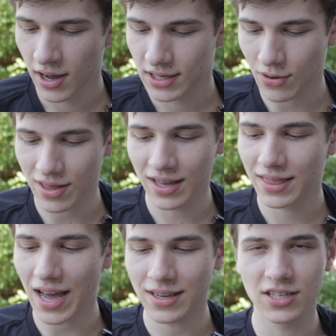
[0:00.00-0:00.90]
So I
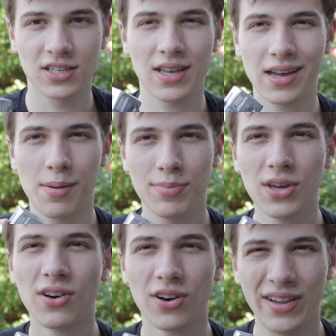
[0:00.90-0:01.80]
think that's just like a
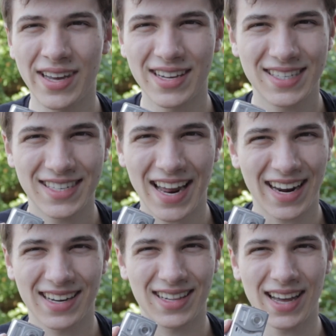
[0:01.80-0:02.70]
purely aesthetic